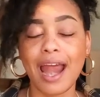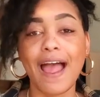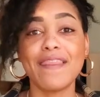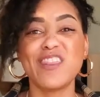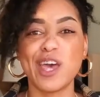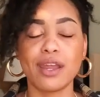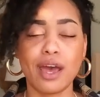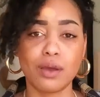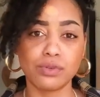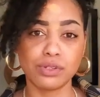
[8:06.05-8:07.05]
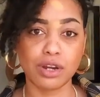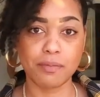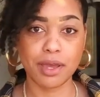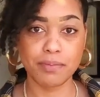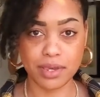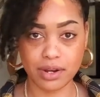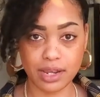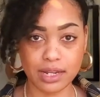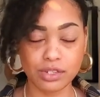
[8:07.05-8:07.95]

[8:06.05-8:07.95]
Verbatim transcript: and then I will start my period.